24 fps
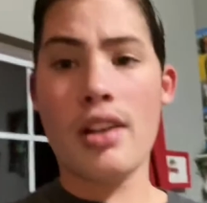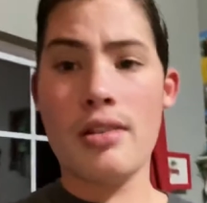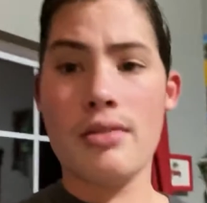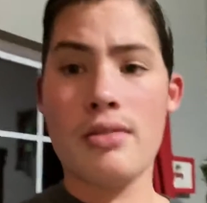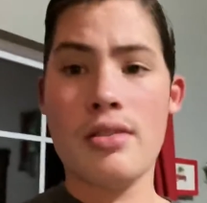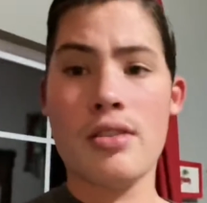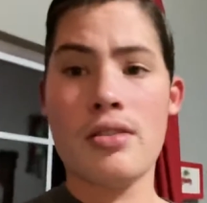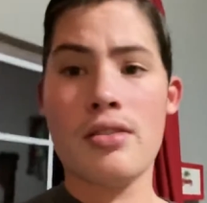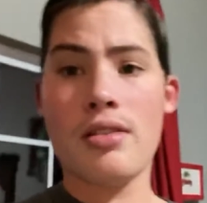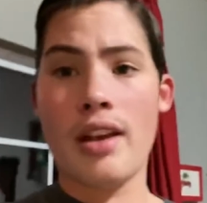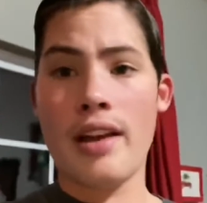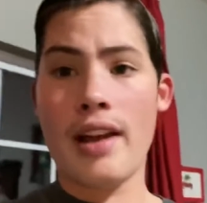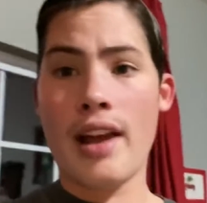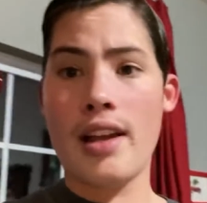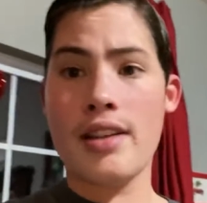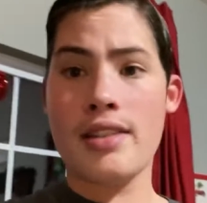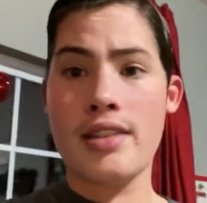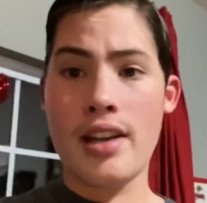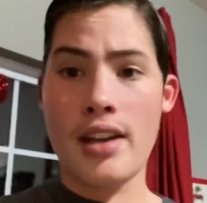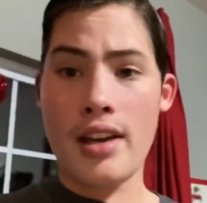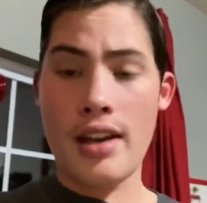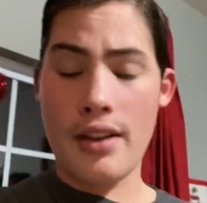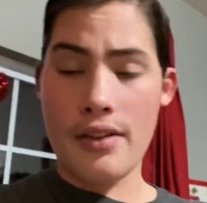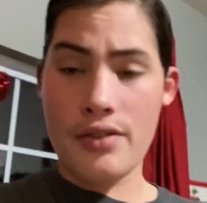Just like I
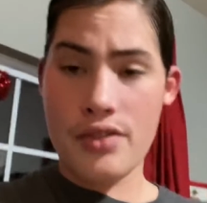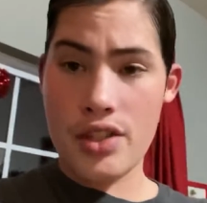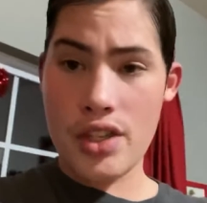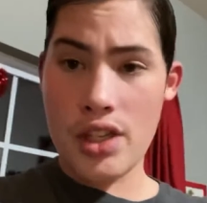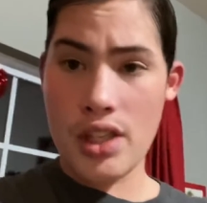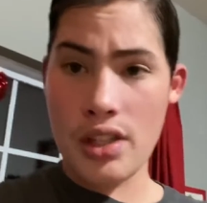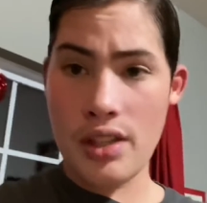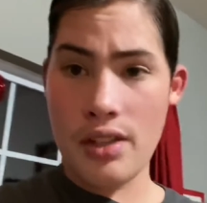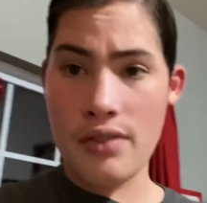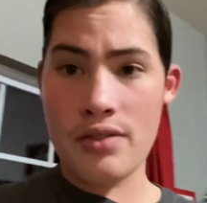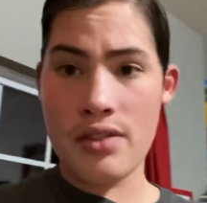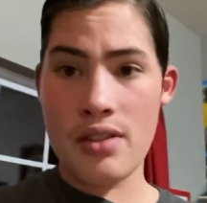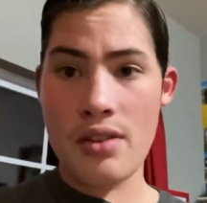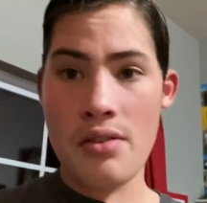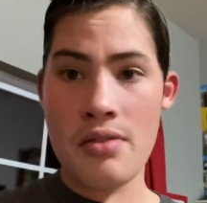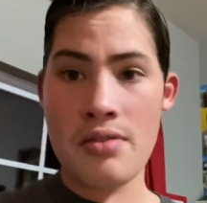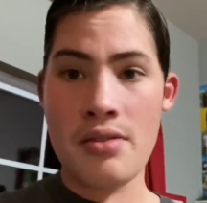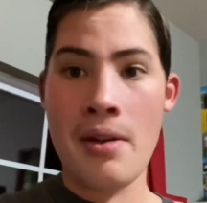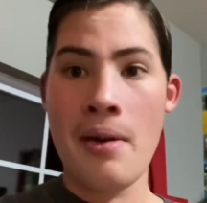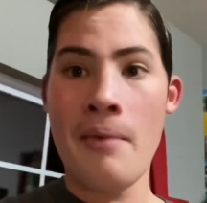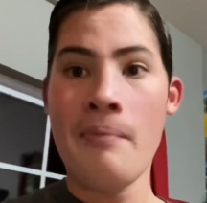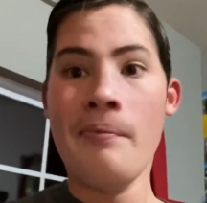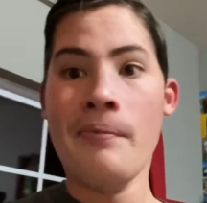said, if she leaves those